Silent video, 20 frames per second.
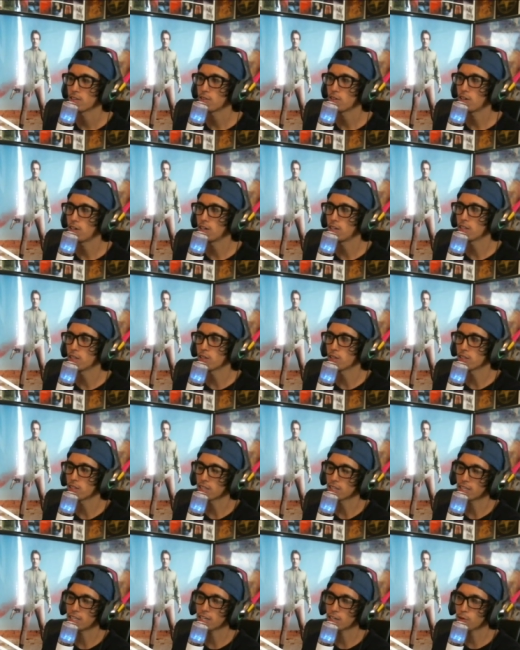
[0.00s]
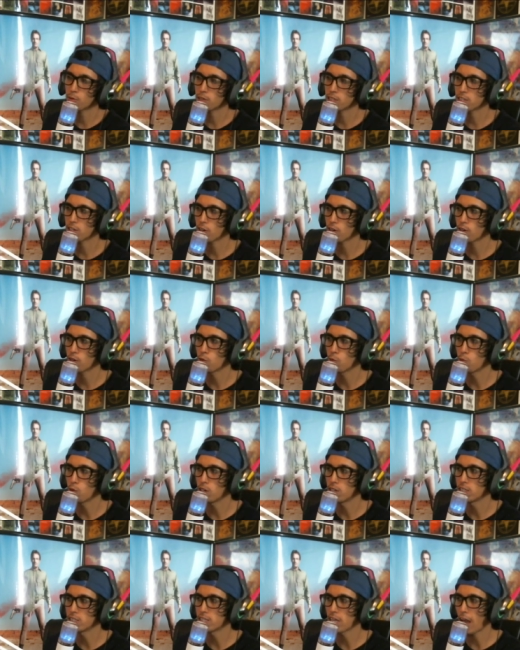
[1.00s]
The kick return
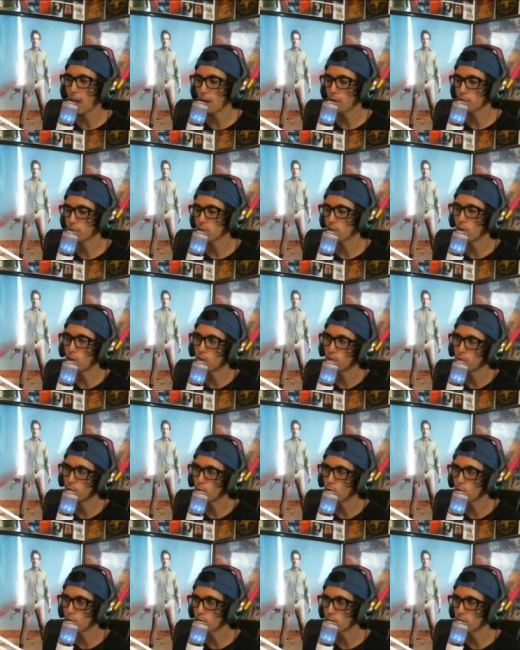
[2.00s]
was after all four.